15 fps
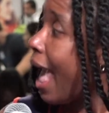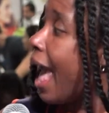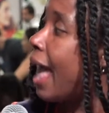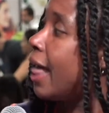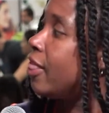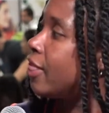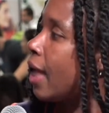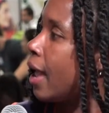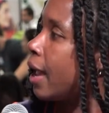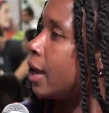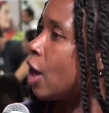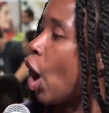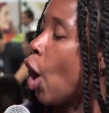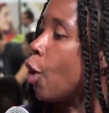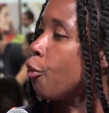and then
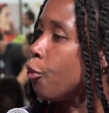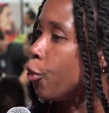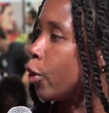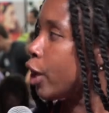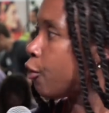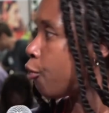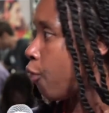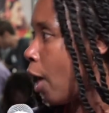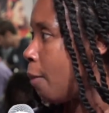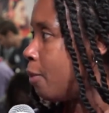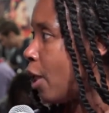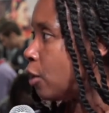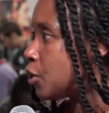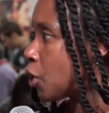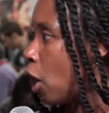hopefully from
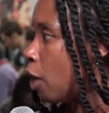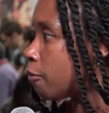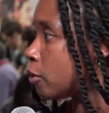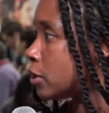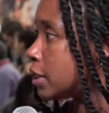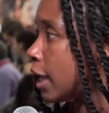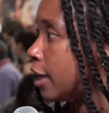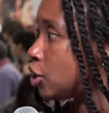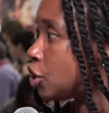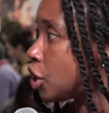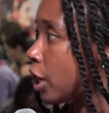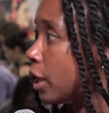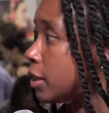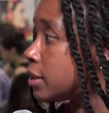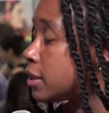those
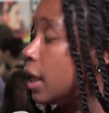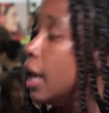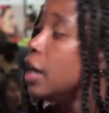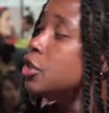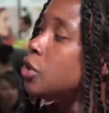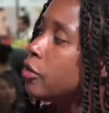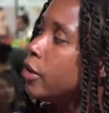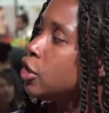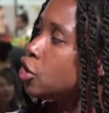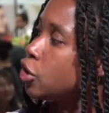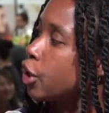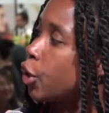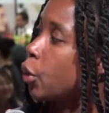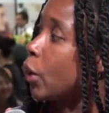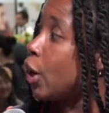conversations to
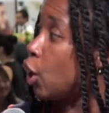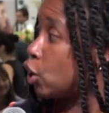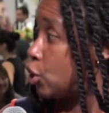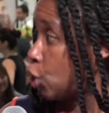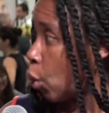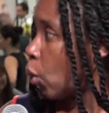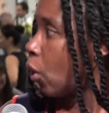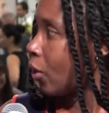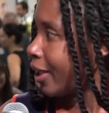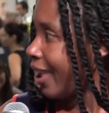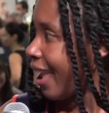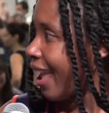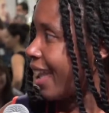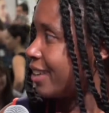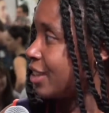eventually create a
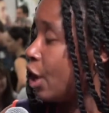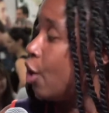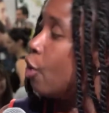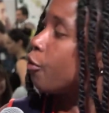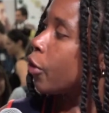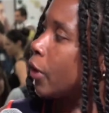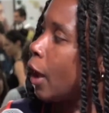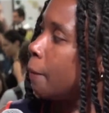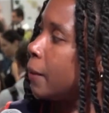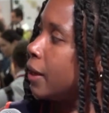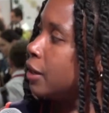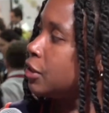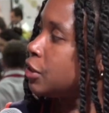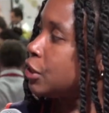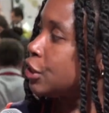toolkit for
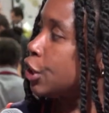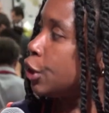companies to